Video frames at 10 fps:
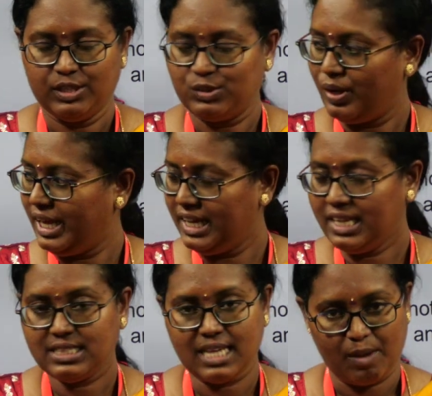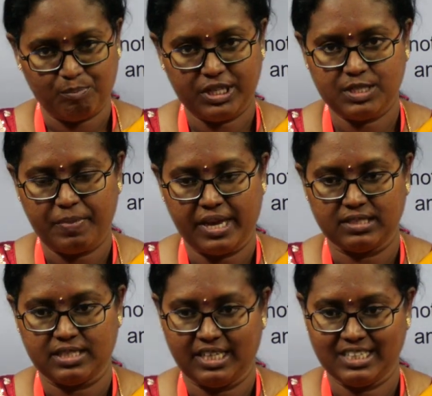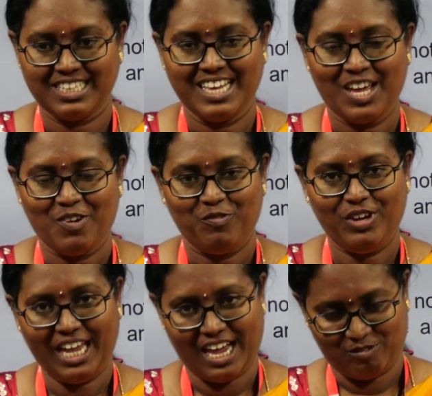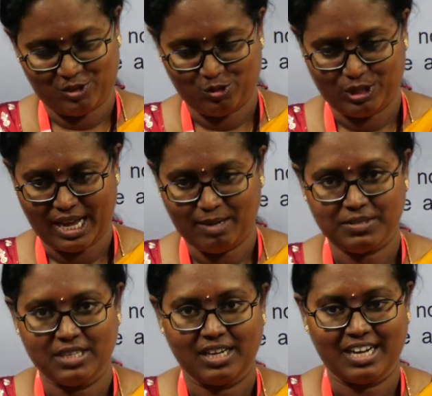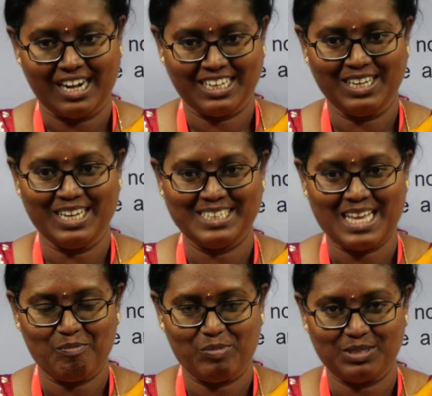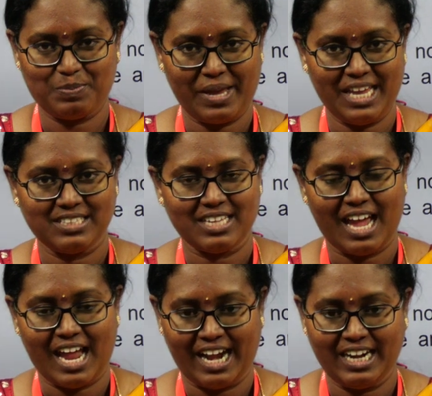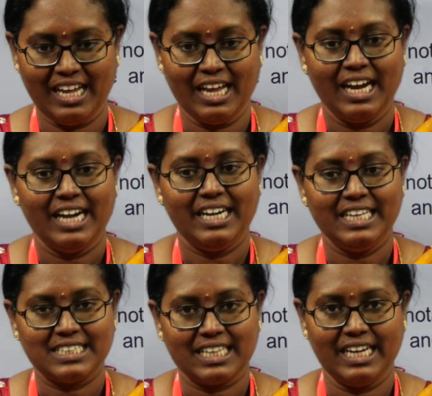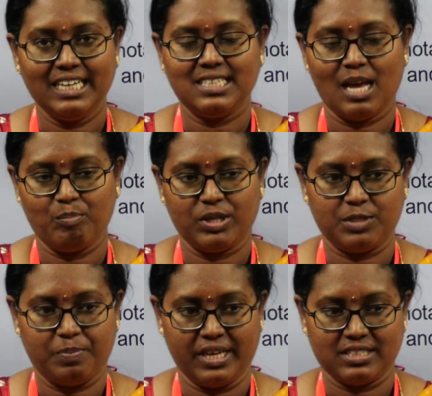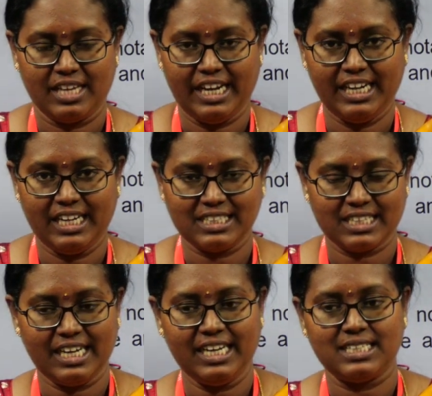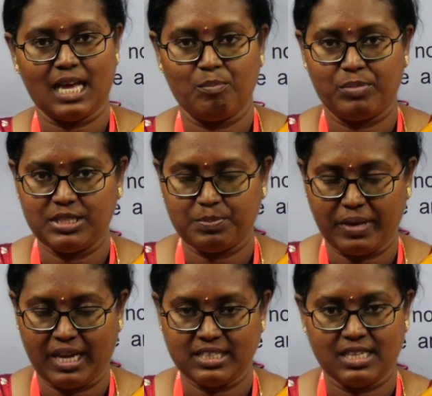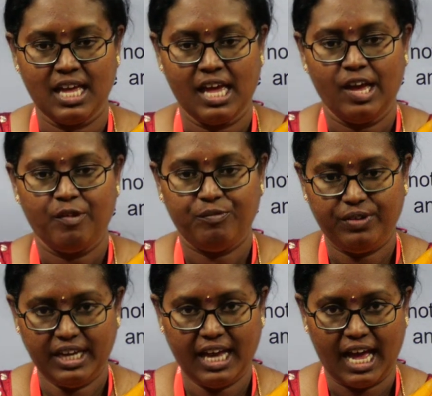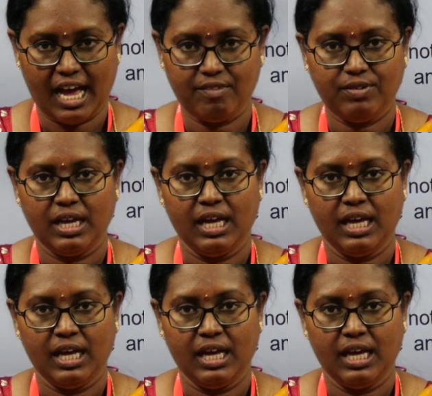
So in the sample spaces we have 2 types, continuous sample space and discrete sample space. In discrete sample space we have